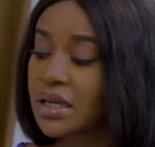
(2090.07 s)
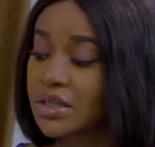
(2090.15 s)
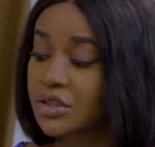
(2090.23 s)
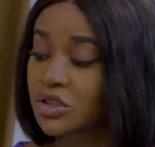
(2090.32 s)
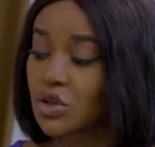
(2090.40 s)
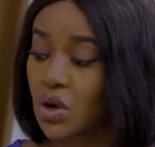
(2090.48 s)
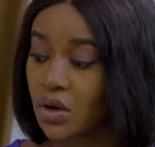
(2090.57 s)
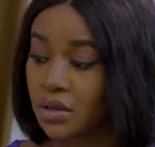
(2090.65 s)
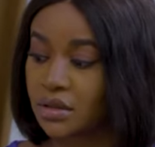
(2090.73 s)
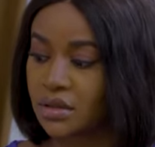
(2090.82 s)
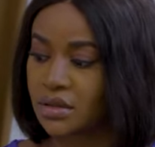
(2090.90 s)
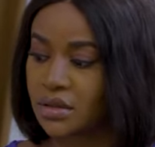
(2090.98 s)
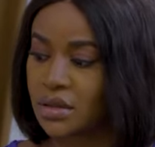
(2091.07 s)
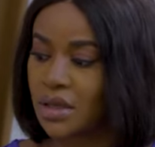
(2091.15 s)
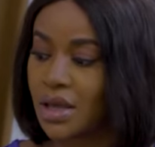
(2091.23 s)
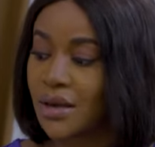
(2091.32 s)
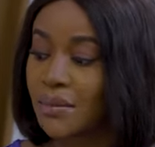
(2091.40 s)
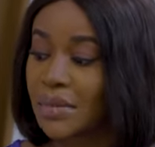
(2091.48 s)
is torn,
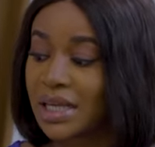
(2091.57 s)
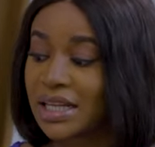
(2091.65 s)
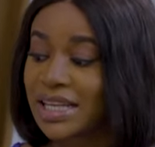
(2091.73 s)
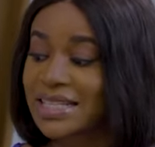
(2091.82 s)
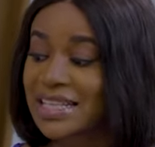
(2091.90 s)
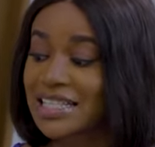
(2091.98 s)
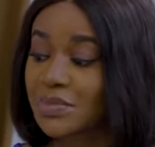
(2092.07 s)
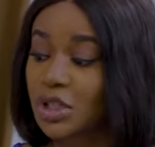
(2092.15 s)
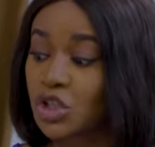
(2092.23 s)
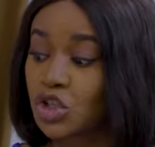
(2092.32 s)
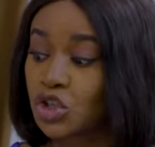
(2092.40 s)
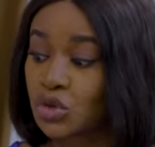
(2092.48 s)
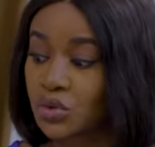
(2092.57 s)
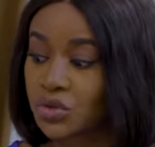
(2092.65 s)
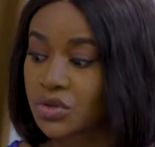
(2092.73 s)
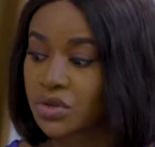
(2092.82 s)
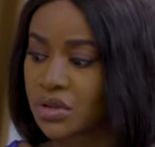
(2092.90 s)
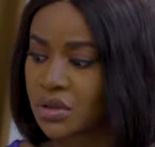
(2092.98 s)
meaning it has been
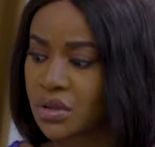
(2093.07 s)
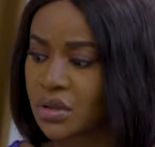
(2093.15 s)
used.